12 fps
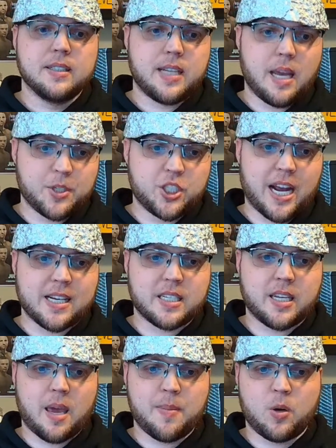Damon
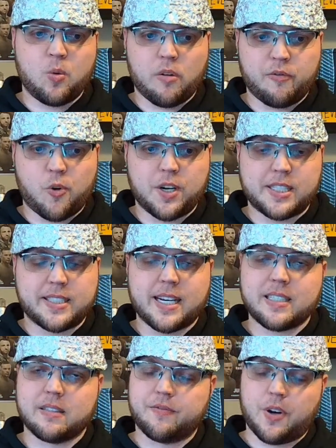Jackson came in at
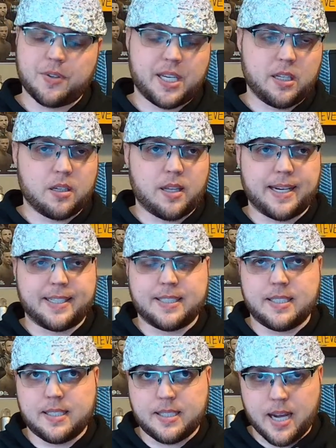146, and folks, he looked like
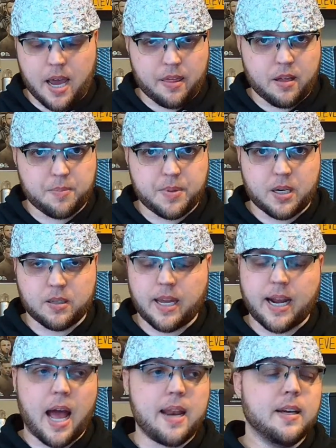death up there.
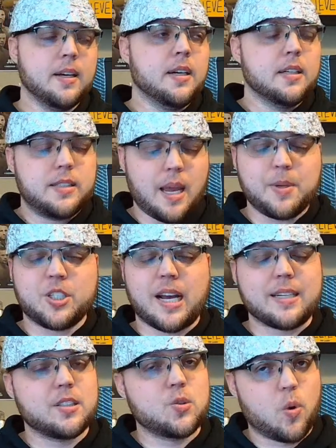Like, Damon
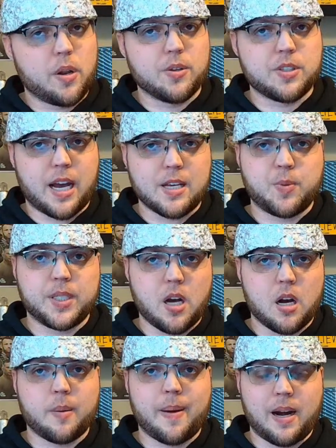Jackson's one of those guys, we
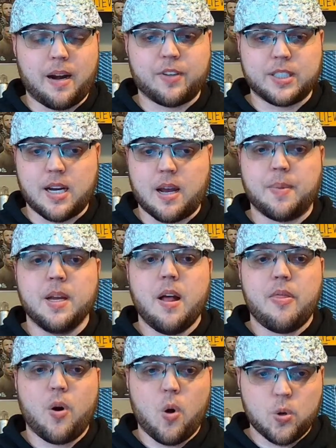talk about it every time.
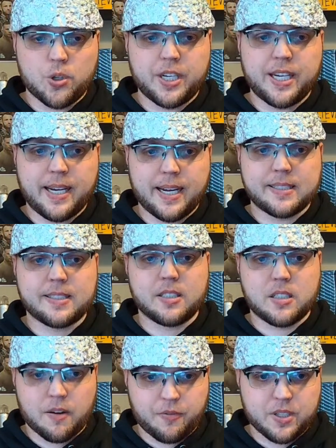The older he gets, the
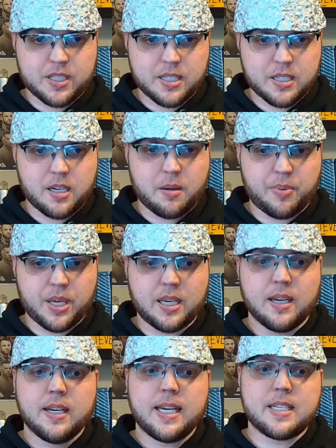tougher this is going to be.
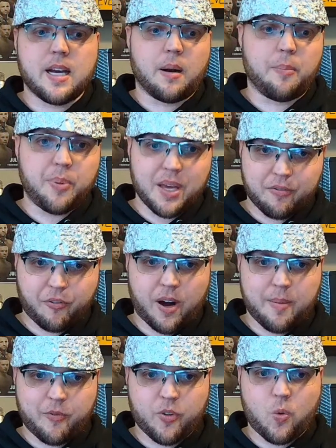He's got a big
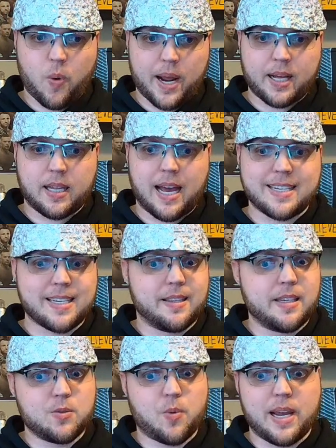frame for the weight class, and
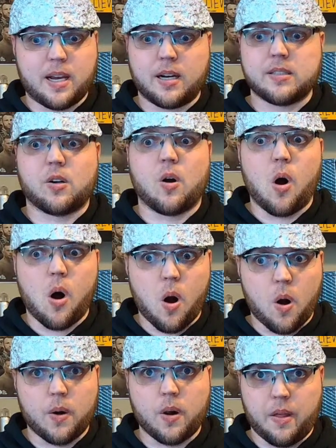these weight cuts are
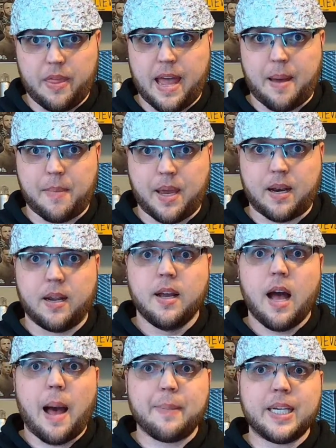hard on that man.
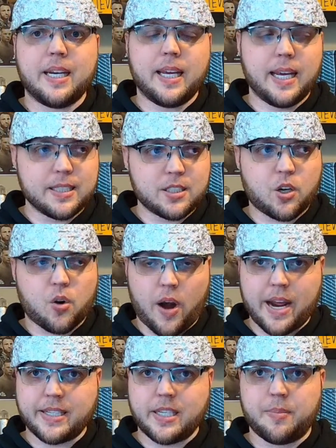I mean, it's
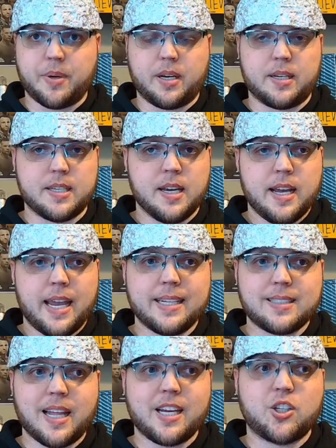crazy because
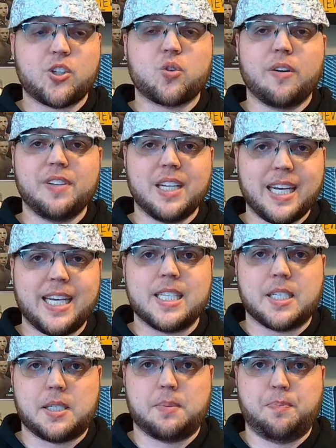it's like shriveling
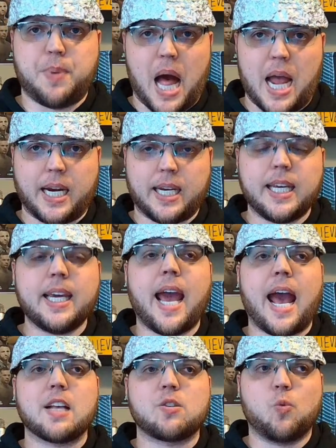his spine. He
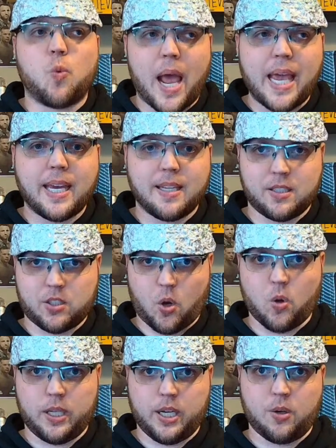has weigh-in
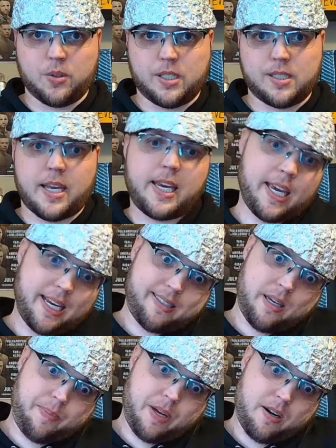scoliosis. Like, he gets
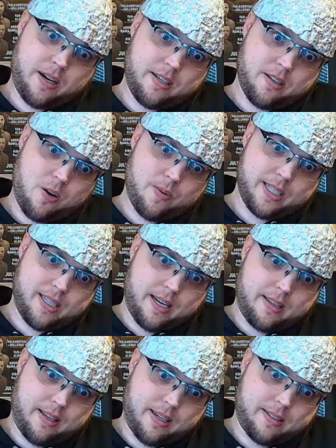up there and he's always
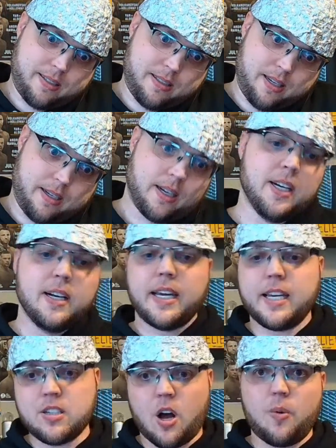like this. Like,
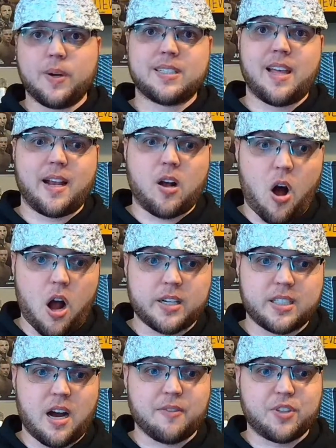he's always like
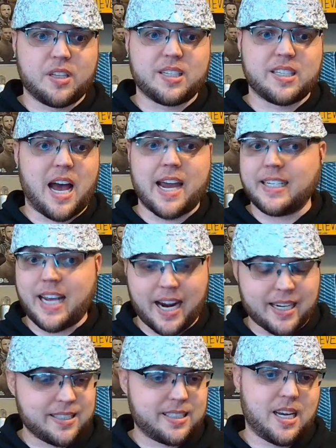cocked off to the side,
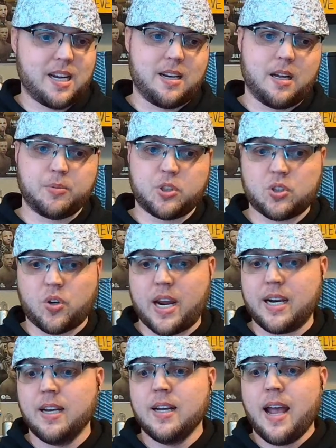can't stand up
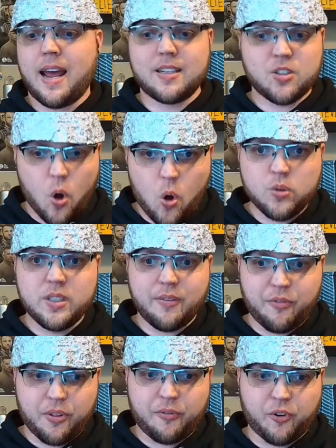straight, and it's only
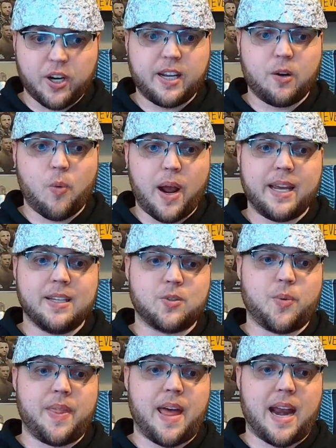for the freaking weigh-ins
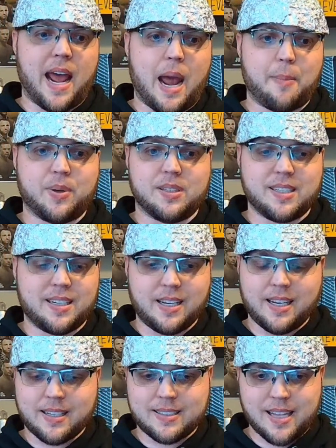when that happens.
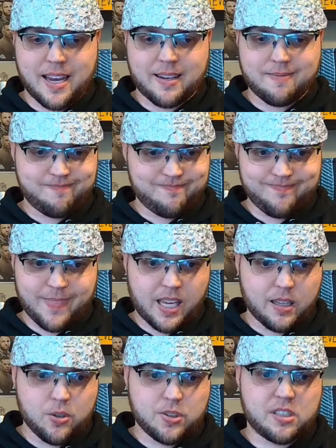It's like
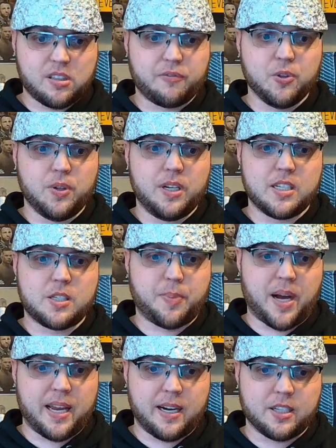he loses the fluid in his
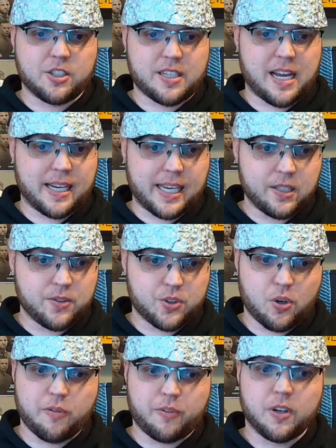spine and it just kind of keels
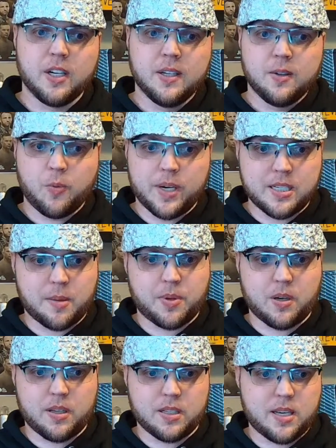over when he's up
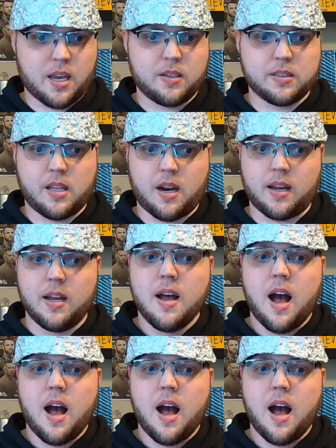there on the scales today.